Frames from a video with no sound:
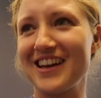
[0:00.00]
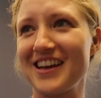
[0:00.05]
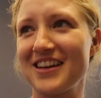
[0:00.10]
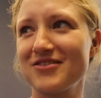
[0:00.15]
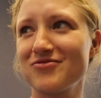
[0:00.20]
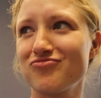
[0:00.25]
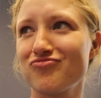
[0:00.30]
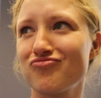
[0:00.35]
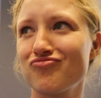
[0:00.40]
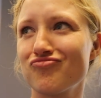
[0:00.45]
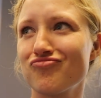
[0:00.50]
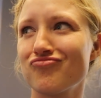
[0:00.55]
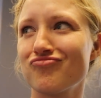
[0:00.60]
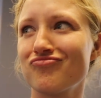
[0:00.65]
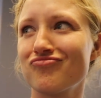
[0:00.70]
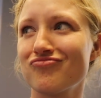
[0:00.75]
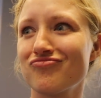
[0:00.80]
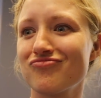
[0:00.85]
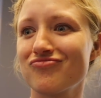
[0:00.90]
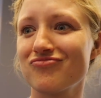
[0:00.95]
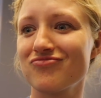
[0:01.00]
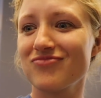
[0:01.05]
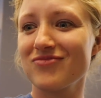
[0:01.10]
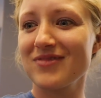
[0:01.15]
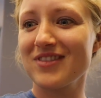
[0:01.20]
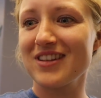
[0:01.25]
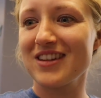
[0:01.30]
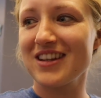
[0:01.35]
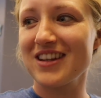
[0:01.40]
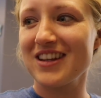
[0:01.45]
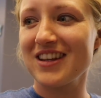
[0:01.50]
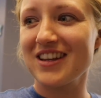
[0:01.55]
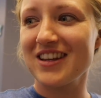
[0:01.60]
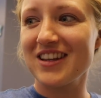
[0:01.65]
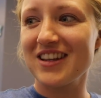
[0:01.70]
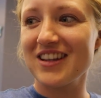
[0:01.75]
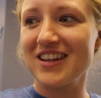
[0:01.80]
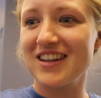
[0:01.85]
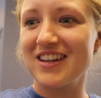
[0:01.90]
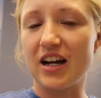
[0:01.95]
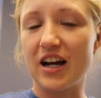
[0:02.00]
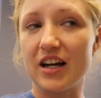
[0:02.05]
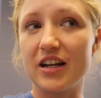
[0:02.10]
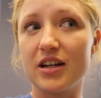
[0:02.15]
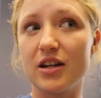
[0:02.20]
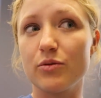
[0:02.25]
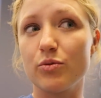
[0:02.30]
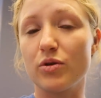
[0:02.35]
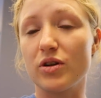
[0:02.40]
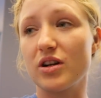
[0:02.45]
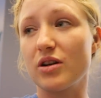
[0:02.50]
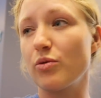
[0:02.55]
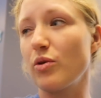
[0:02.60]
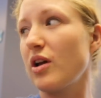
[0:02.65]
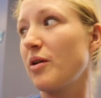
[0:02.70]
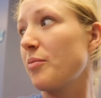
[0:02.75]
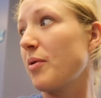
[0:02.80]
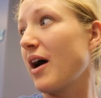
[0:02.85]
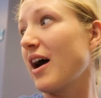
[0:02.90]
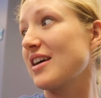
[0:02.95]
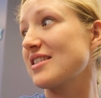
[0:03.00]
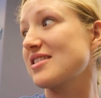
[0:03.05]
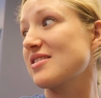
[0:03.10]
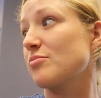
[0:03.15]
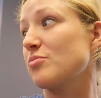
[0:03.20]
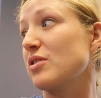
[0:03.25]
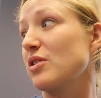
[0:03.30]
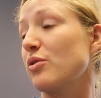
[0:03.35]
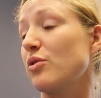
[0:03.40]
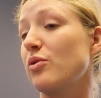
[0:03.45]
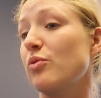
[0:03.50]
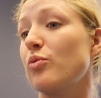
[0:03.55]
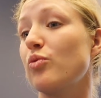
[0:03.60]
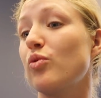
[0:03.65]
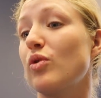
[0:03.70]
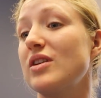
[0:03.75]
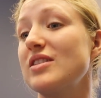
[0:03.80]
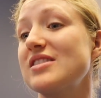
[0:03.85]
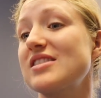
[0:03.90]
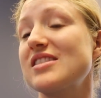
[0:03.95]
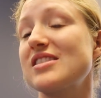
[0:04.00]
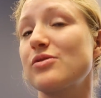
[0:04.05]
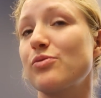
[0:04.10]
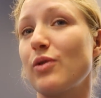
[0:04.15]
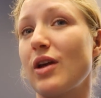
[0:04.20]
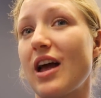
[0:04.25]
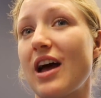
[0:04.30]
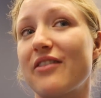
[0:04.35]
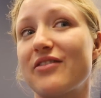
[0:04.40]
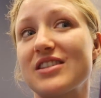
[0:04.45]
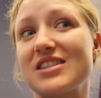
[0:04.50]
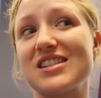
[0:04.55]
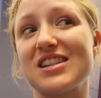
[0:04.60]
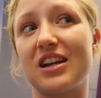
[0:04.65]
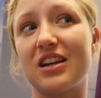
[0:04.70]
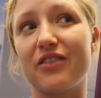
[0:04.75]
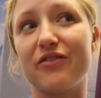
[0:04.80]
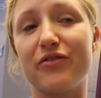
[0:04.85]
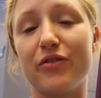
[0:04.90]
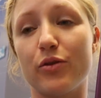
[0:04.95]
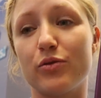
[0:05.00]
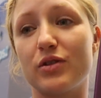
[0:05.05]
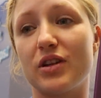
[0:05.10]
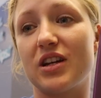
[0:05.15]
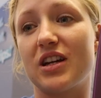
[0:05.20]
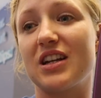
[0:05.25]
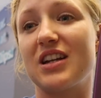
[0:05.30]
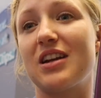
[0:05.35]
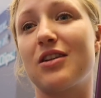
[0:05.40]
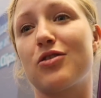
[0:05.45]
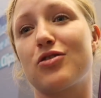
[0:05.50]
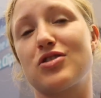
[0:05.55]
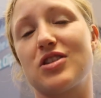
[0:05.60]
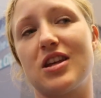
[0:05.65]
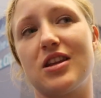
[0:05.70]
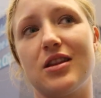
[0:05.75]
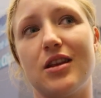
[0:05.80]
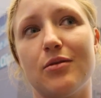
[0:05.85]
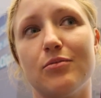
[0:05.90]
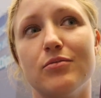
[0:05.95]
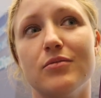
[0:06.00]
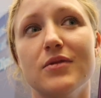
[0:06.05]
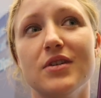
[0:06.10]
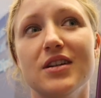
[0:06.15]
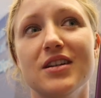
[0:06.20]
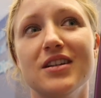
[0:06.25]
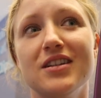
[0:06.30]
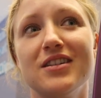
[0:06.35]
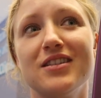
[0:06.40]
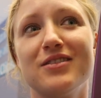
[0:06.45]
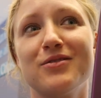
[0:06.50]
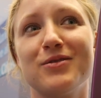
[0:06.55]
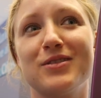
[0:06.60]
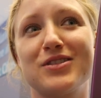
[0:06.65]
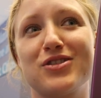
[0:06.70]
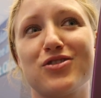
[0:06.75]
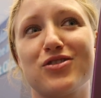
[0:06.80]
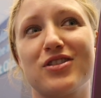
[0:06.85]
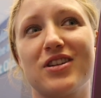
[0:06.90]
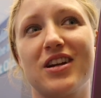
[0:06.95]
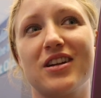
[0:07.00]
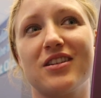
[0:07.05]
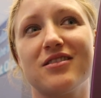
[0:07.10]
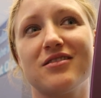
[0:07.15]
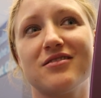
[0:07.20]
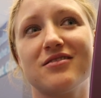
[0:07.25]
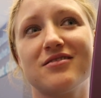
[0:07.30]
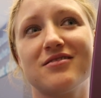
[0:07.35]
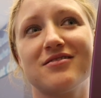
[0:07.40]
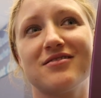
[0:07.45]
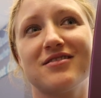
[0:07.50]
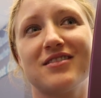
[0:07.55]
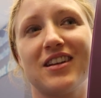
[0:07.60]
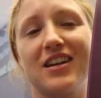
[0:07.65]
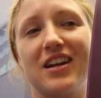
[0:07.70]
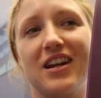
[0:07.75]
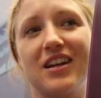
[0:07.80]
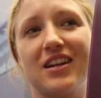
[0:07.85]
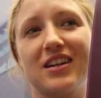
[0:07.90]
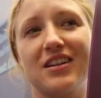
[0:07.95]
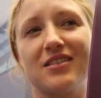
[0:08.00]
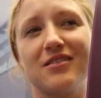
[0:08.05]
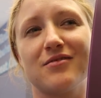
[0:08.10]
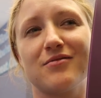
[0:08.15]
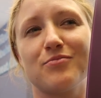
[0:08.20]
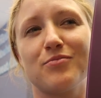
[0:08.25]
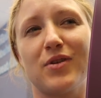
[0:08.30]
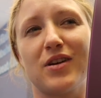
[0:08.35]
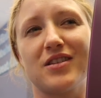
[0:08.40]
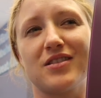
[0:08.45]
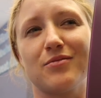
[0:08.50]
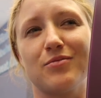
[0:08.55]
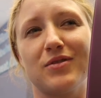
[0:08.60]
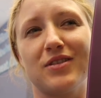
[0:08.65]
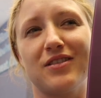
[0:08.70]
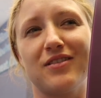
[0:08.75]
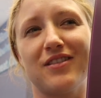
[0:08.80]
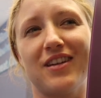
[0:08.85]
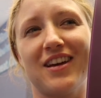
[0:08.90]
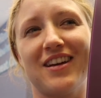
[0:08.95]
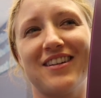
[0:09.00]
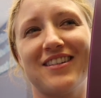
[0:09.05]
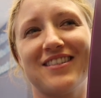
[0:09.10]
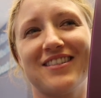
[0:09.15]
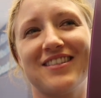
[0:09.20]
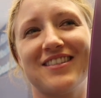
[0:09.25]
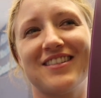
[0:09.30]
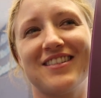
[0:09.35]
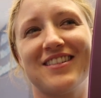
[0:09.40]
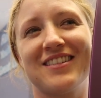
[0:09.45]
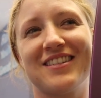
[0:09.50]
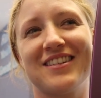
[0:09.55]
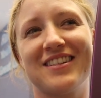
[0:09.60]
A different collage option? I could work, well possibly once we have a second phone that can entertain them. Once you're done, then I can possibly do that. Mm.